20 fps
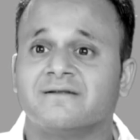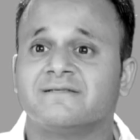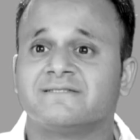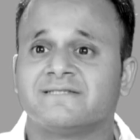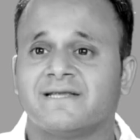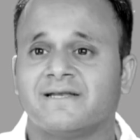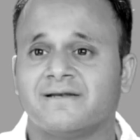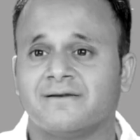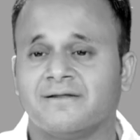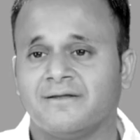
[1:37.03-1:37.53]

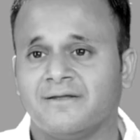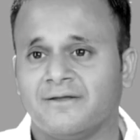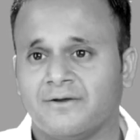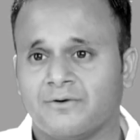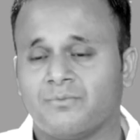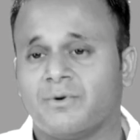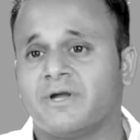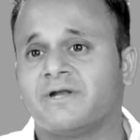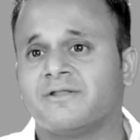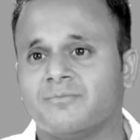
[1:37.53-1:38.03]
understand
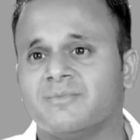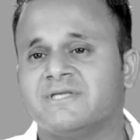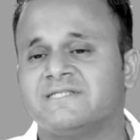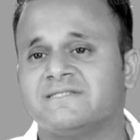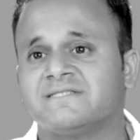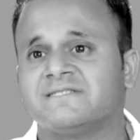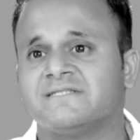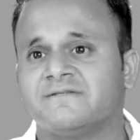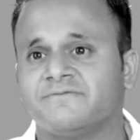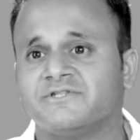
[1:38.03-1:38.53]
where the
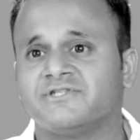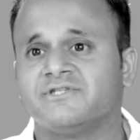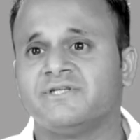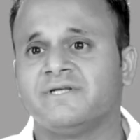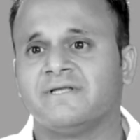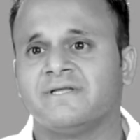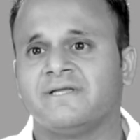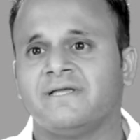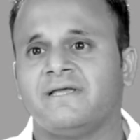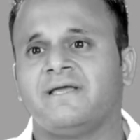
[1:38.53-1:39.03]
business is deficient